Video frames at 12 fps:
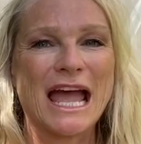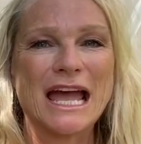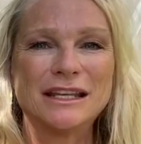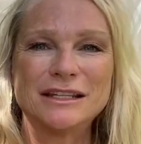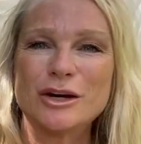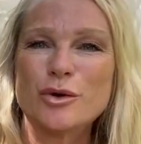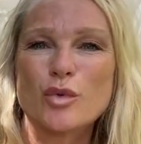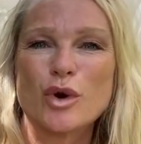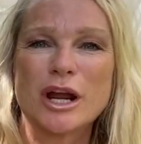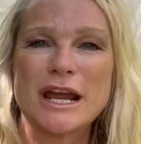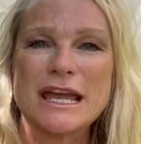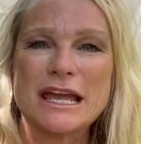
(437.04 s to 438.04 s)
And don't
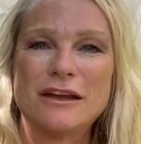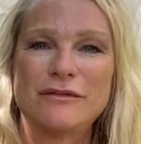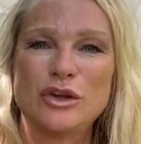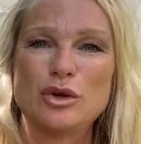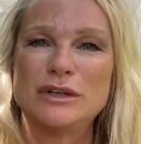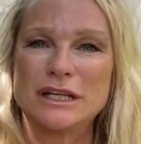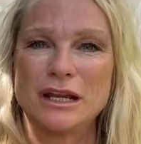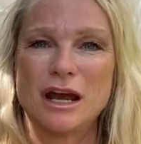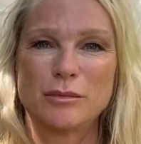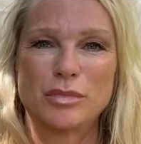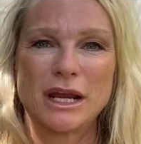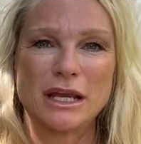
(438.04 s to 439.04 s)
worry if you did
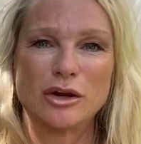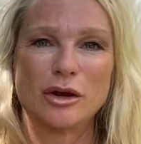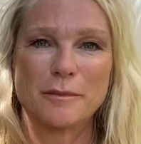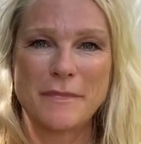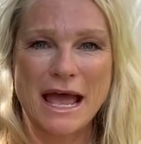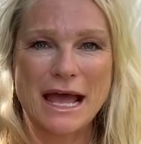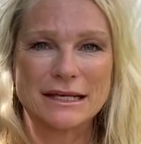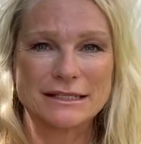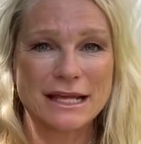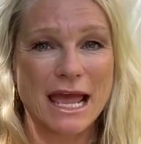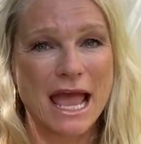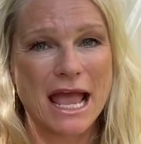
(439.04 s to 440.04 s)
not bring your
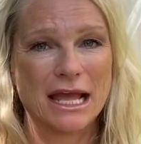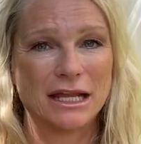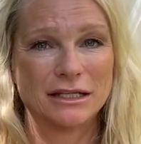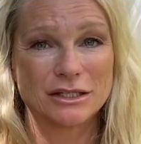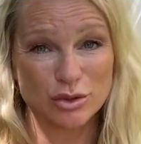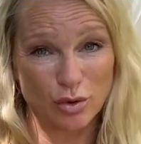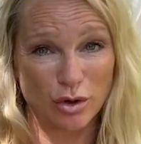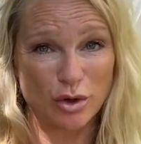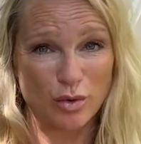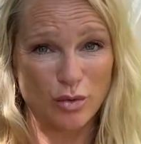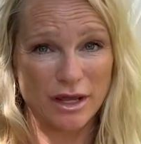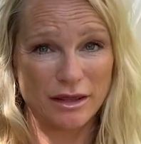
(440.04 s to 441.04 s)
mask and
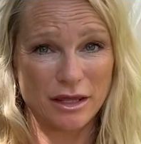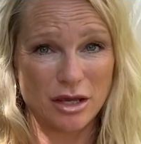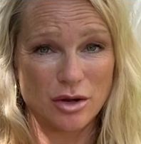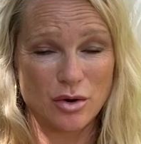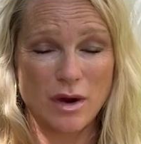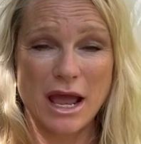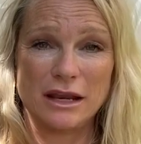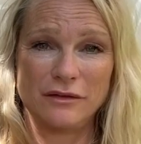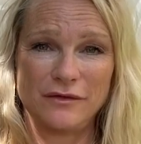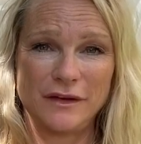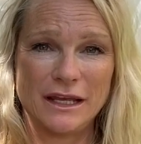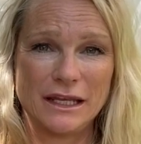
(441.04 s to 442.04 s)
snorkel with you
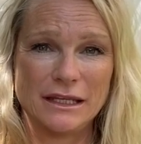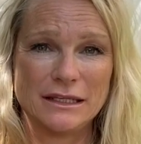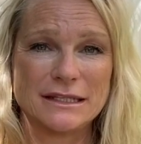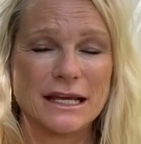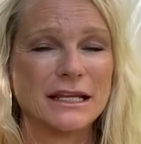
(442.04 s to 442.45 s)
and fins.